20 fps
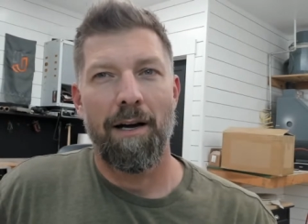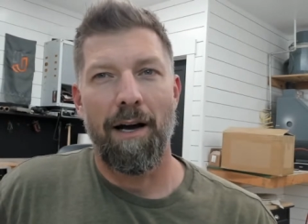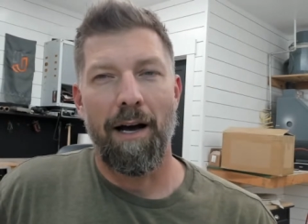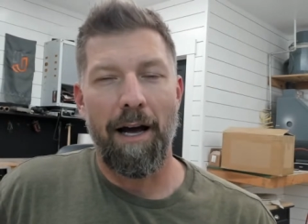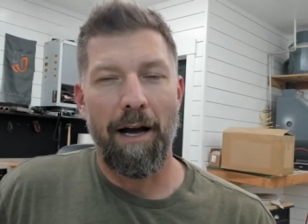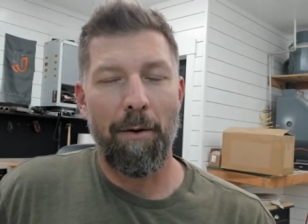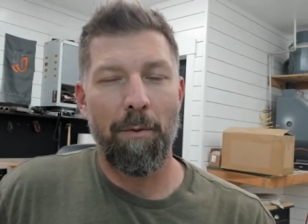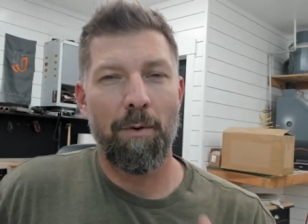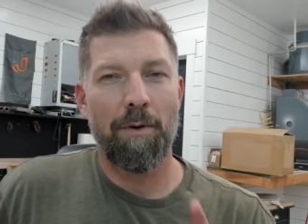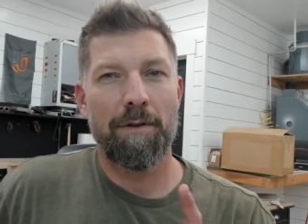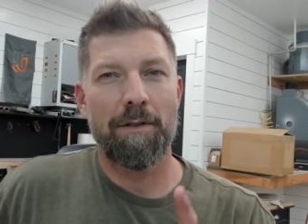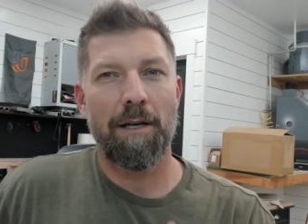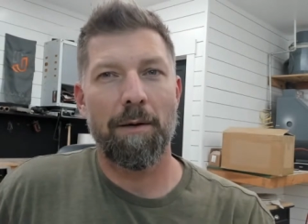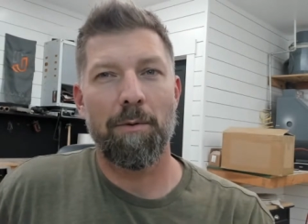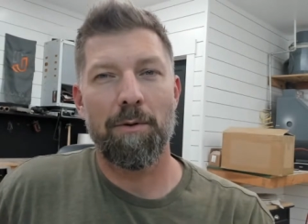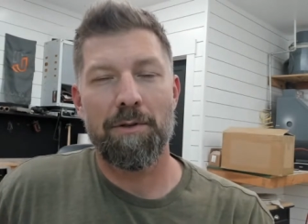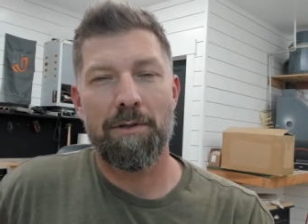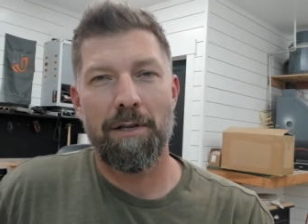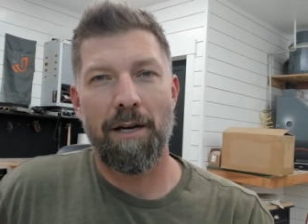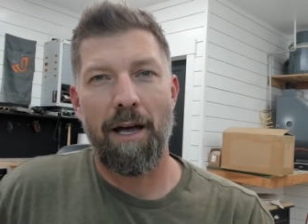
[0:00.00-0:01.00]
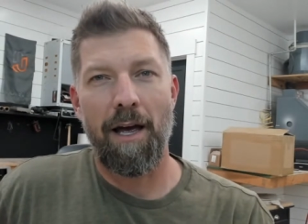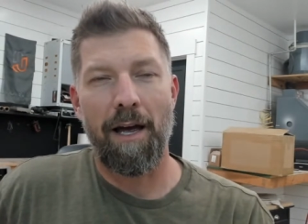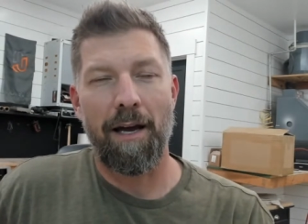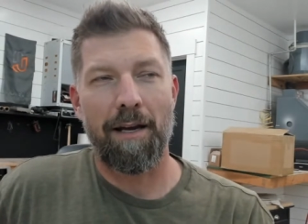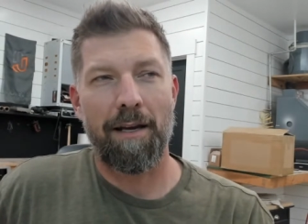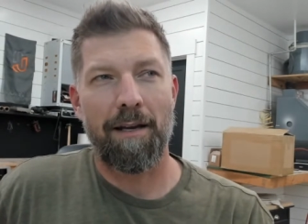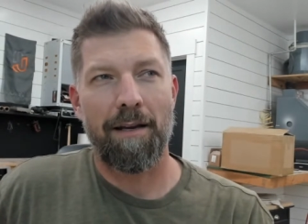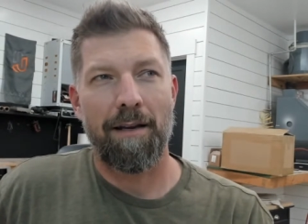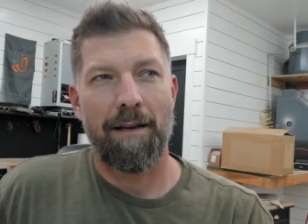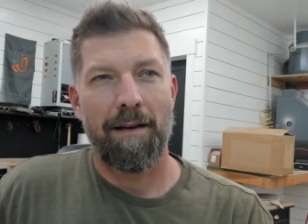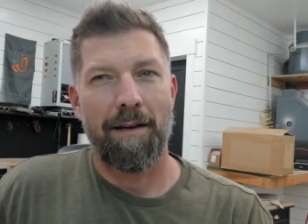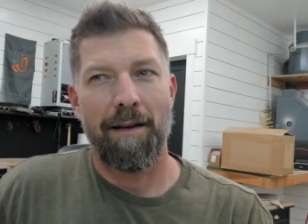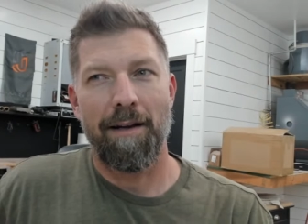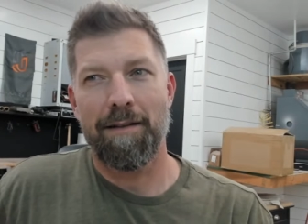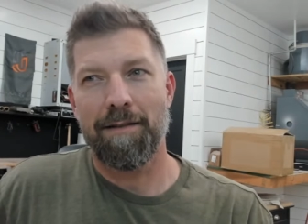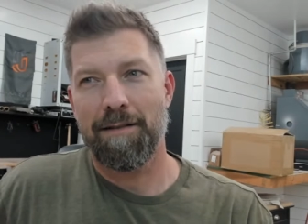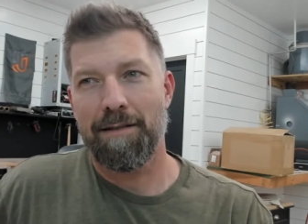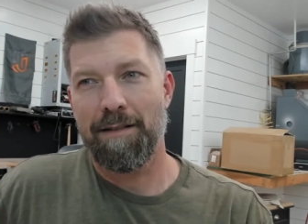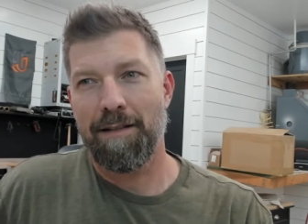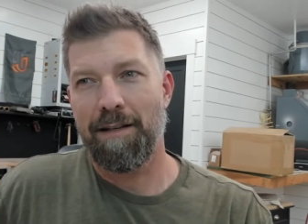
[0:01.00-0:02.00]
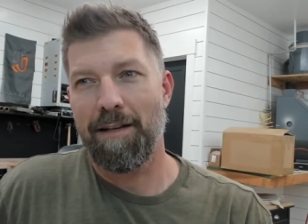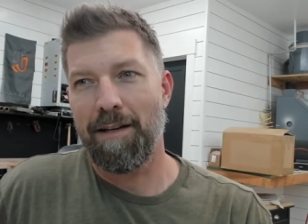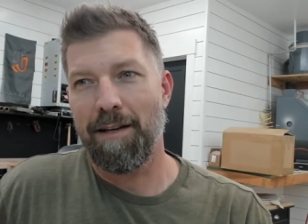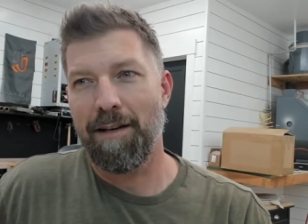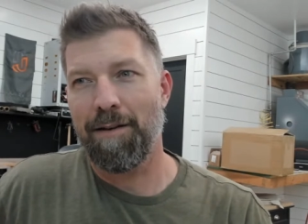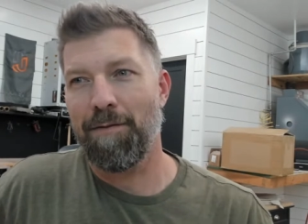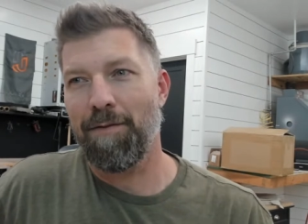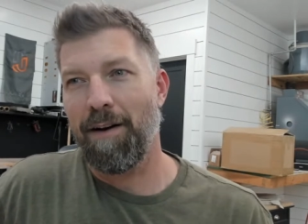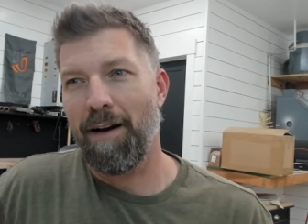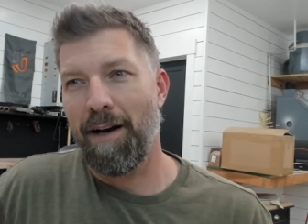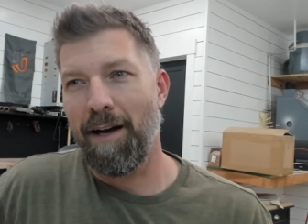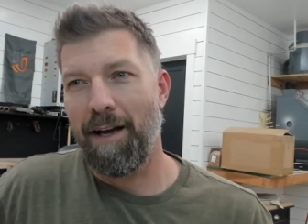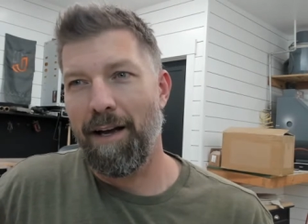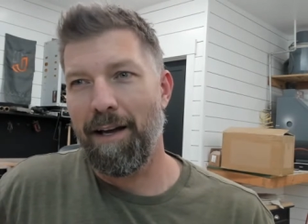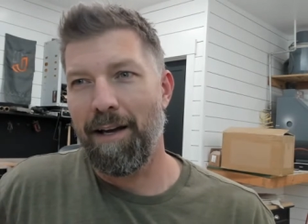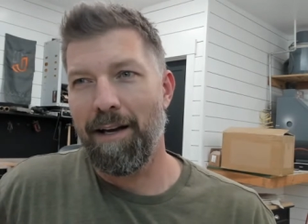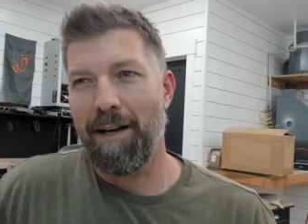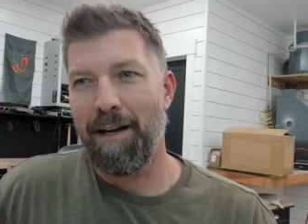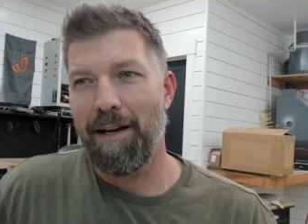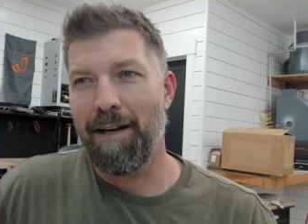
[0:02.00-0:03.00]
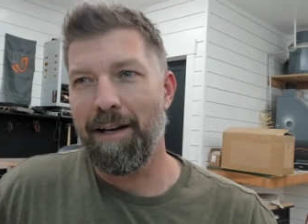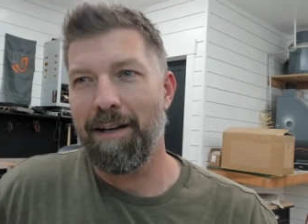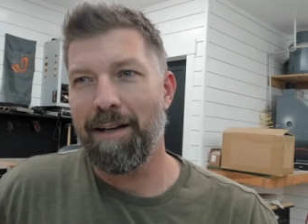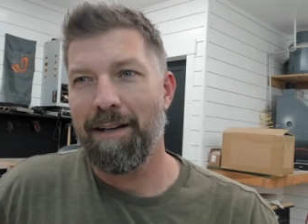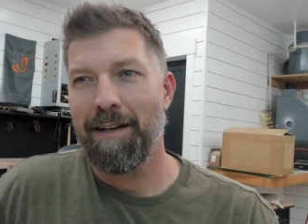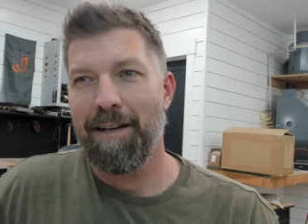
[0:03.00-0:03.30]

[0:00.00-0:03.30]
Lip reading: I will double check and see if I